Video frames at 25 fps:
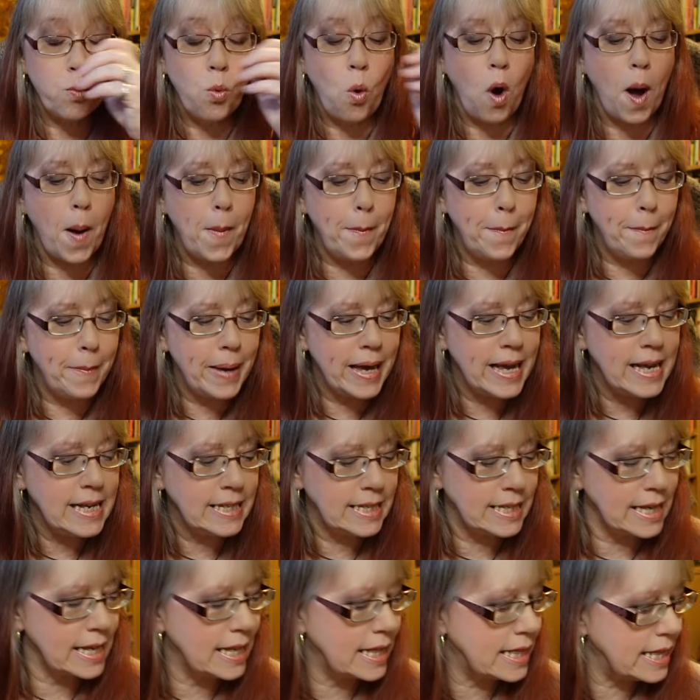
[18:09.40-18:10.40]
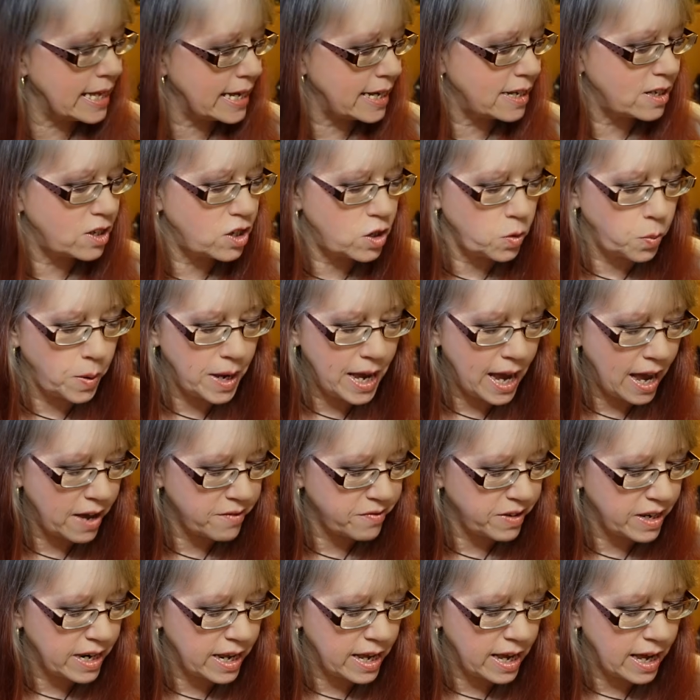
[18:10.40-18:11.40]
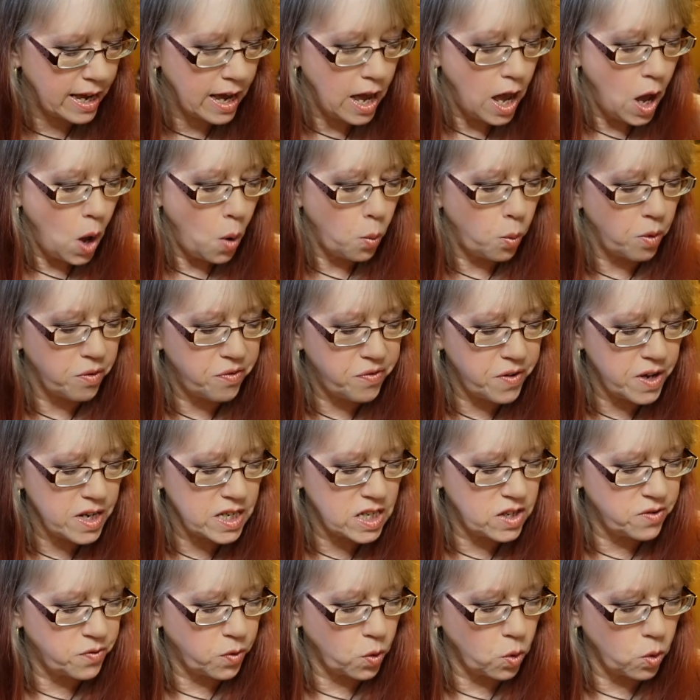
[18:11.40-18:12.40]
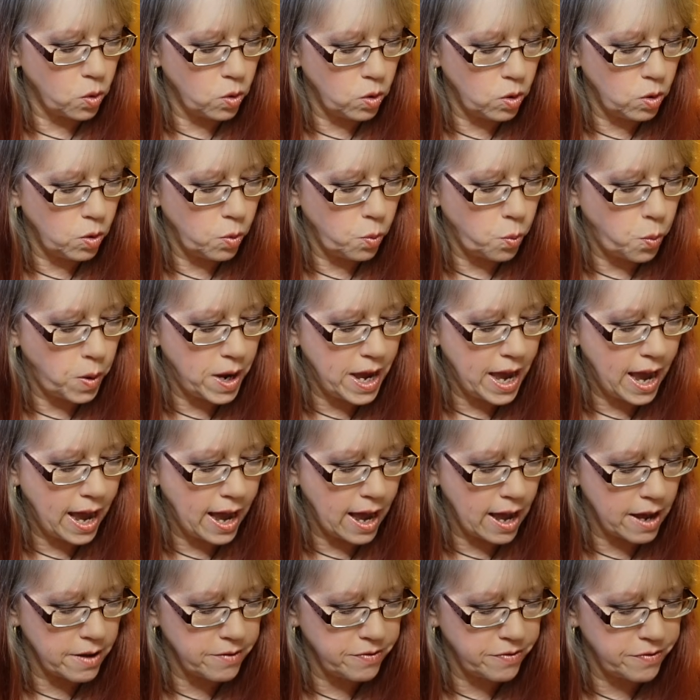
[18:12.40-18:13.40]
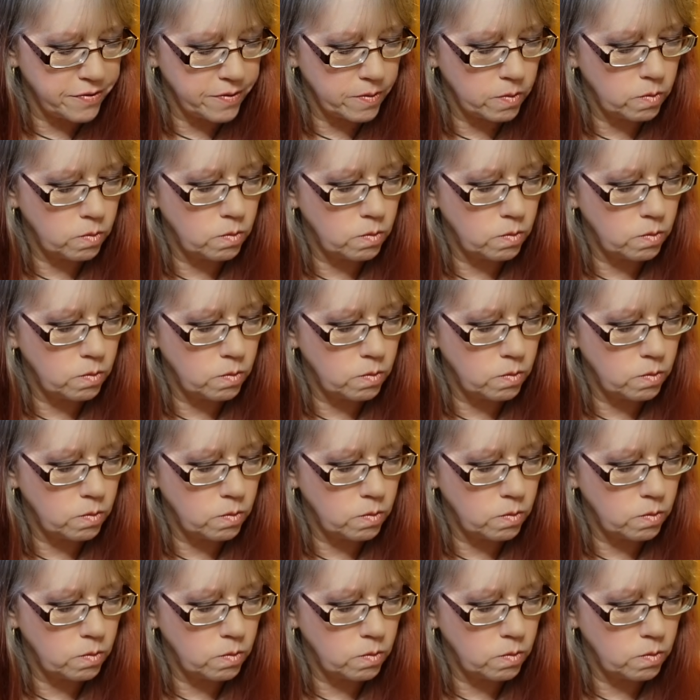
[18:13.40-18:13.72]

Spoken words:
What amazing things do we have in here? Well, first of all, we have